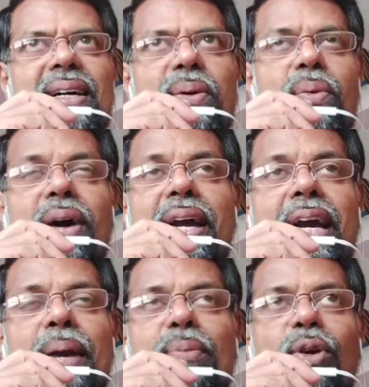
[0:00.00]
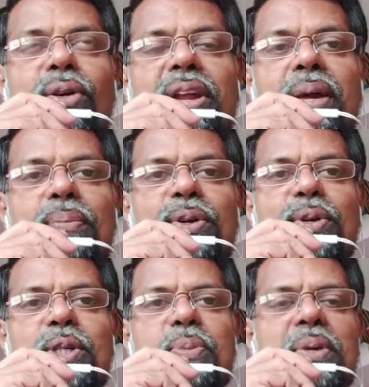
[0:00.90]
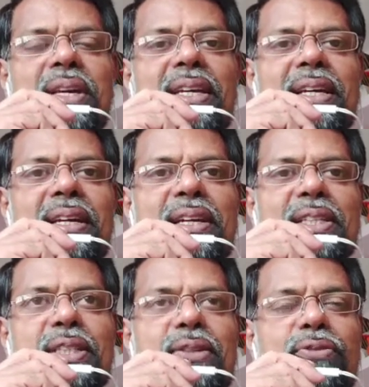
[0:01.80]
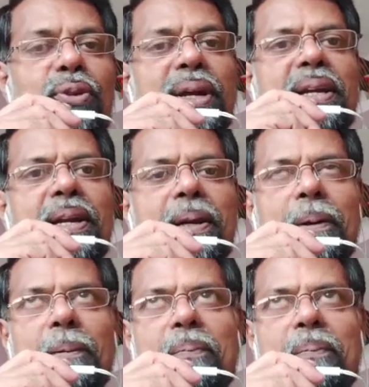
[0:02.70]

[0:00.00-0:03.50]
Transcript: Why I am not able to speak English fluently?